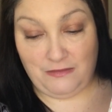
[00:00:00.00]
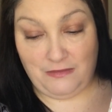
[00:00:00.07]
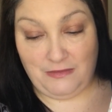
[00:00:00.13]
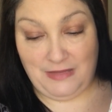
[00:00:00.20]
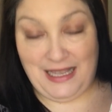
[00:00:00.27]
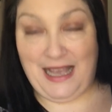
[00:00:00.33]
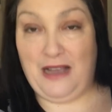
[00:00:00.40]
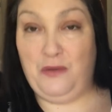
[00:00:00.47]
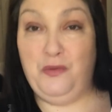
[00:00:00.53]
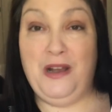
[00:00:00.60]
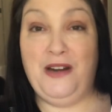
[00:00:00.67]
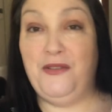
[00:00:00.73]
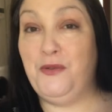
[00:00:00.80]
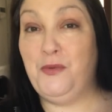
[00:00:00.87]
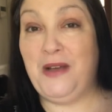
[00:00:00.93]
yeah,
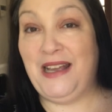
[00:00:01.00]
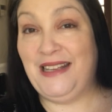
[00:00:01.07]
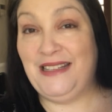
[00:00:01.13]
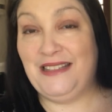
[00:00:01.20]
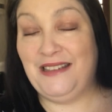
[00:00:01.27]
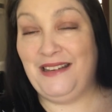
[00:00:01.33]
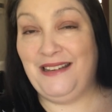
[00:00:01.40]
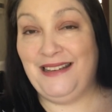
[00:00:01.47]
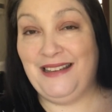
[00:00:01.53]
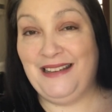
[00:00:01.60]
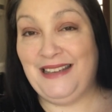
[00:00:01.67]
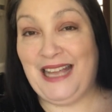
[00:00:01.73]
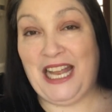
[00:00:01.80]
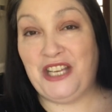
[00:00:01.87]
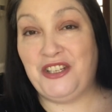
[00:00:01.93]
well on the way to
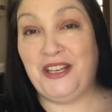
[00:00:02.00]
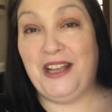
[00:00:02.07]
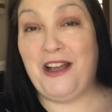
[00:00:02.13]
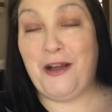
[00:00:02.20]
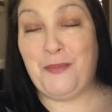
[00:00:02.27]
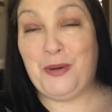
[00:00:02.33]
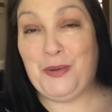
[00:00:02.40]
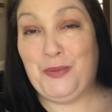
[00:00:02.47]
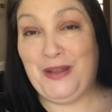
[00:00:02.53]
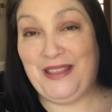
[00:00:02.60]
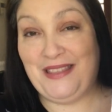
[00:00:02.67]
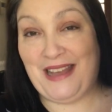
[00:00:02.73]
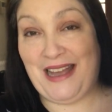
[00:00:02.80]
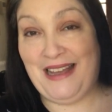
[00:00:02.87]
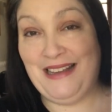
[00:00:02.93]
catching up with
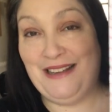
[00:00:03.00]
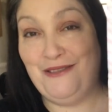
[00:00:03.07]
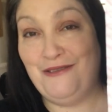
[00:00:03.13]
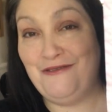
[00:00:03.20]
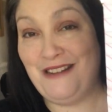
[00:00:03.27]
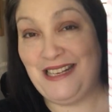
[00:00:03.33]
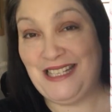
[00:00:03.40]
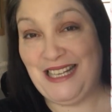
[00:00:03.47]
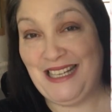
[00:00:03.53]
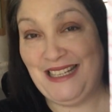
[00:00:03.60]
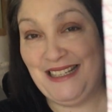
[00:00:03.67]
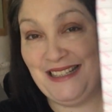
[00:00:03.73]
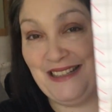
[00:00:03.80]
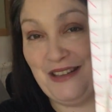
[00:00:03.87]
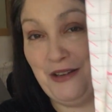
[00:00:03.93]
that already.
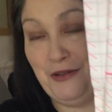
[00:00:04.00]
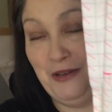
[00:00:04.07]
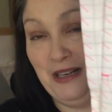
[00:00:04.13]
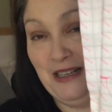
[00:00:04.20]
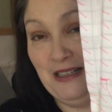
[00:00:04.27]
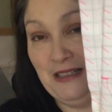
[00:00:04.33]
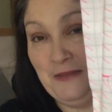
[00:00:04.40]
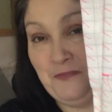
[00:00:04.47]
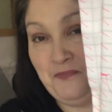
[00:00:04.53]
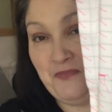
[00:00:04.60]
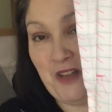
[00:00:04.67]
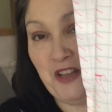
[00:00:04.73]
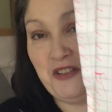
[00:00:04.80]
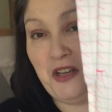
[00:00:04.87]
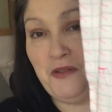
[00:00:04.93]
So
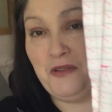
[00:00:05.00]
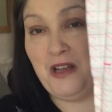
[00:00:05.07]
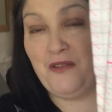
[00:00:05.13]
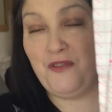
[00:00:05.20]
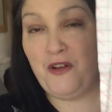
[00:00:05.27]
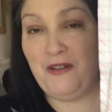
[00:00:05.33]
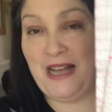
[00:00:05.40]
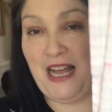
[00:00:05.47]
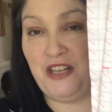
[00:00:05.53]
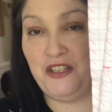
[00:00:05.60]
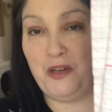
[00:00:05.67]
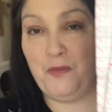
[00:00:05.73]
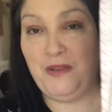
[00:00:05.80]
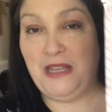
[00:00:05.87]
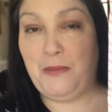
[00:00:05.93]
I don't know if I'll catch
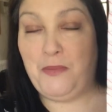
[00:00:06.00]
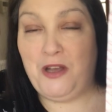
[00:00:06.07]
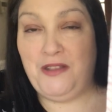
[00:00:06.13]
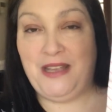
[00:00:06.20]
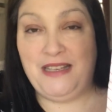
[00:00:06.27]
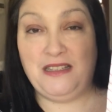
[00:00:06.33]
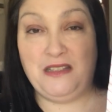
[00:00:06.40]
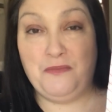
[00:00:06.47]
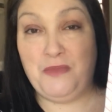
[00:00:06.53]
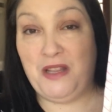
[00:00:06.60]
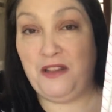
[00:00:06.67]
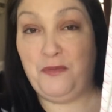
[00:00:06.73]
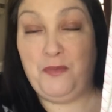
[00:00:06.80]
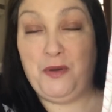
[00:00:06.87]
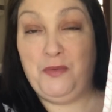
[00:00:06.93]
up with it by the end of the
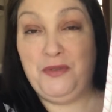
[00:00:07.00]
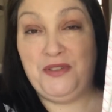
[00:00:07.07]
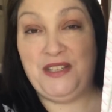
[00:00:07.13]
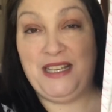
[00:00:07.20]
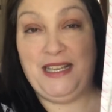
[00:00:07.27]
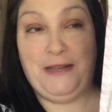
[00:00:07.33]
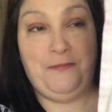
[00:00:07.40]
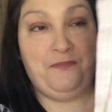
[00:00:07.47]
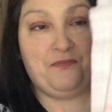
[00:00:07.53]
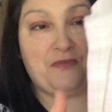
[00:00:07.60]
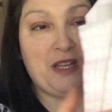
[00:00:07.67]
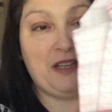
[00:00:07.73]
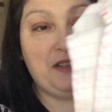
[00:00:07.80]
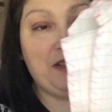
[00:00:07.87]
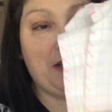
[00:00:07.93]
month, but we'll see.
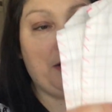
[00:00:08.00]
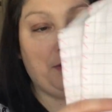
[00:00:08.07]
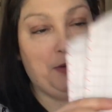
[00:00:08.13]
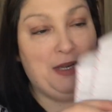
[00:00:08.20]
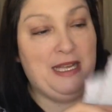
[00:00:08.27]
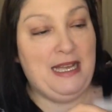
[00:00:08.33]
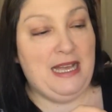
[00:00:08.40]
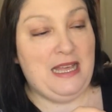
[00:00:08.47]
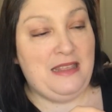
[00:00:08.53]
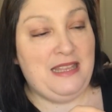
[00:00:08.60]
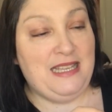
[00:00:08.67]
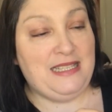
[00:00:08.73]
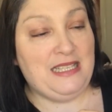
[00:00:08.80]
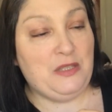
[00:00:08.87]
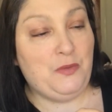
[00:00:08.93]
So
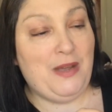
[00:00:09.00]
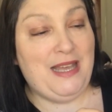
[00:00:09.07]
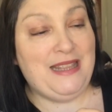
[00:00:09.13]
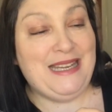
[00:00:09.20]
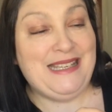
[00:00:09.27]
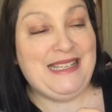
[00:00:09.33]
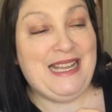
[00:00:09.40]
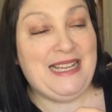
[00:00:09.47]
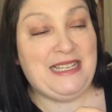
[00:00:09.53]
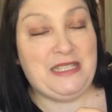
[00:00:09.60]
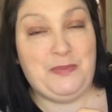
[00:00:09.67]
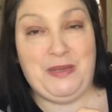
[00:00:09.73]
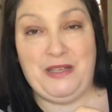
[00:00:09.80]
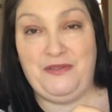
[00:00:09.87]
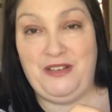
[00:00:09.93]
this is where the next
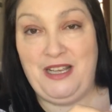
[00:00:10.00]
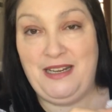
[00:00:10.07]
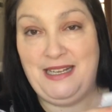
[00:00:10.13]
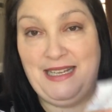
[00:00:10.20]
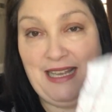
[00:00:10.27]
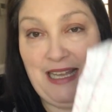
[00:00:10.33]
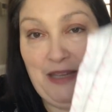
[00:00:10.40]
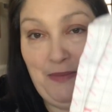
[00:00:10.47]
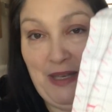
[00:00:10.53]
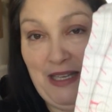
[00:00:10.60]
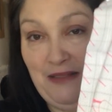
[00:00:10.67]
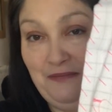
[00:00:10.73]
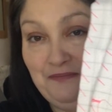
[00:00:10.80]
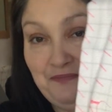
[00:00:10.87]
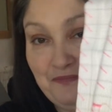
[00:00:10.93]
bit of learning came
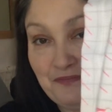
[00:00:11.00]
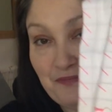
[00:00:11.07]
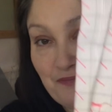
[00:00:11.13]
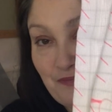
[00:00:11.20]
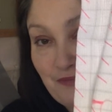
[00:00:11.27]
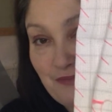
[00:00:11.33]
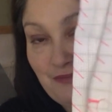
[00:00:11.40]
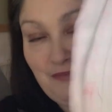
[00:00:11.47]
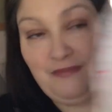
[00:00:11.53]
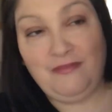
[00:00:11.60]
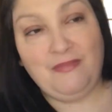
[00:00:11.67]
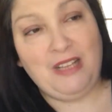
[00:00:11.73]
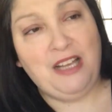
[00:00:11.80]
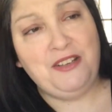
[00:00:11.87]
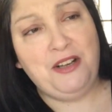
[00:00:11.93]
in.
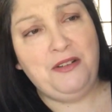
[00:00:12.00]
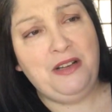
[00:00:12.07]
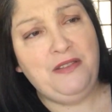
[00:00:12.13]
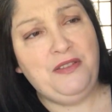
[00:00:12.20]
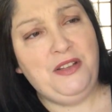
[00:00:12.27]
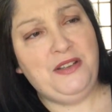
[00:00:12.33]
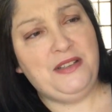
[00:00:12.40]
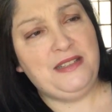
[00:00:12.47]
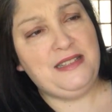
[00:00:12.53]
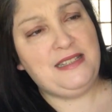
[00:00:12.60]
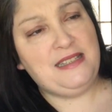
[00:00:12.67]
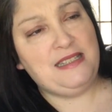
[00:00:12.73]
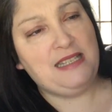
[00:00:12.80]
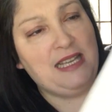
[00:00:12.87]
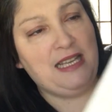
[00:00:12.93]
I don't know if you can
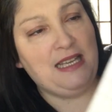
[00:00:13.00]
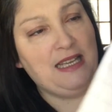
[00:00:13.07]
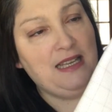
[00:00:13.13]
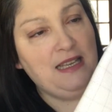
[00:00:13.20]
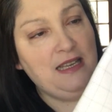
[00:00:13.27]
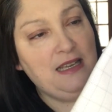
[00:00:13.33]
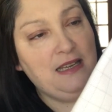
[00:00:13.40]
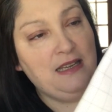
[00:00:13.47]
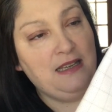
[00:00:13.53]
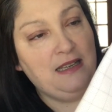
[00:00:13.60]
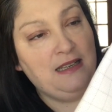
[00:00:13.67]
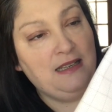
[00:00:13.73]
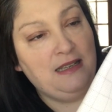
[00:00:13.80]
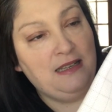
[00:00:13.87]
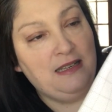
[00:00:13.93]
see.
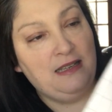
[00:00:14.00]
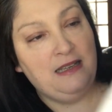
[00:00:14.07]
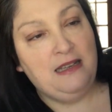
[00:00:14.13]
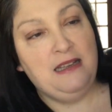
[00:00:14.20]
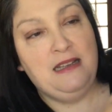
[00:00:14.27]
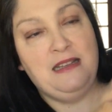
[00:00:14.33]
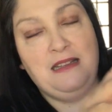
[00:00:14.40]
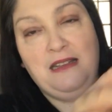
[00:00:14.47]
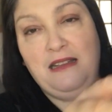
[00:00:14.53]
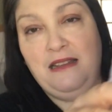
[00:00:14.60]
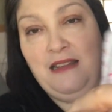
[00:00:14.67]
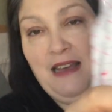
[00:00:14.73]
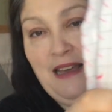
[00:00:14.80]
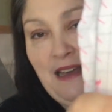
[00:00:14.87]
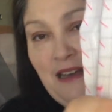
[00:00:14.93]

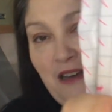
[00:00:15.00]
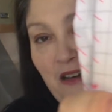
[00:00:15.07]
There